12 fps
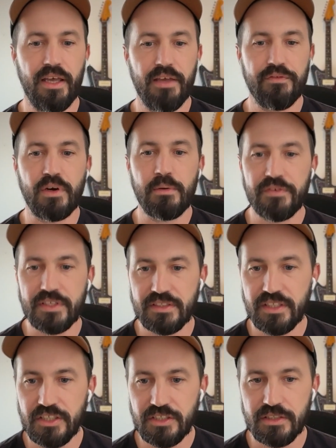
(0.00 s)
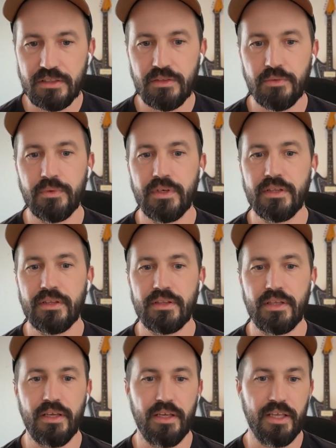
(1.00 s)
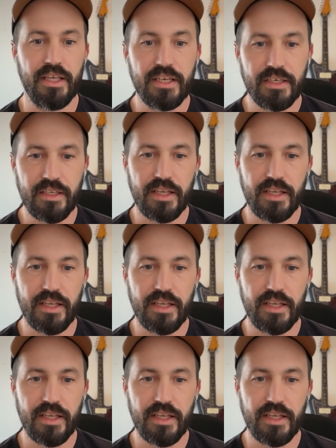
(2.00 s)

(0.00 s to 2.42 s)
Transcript: form of extinction in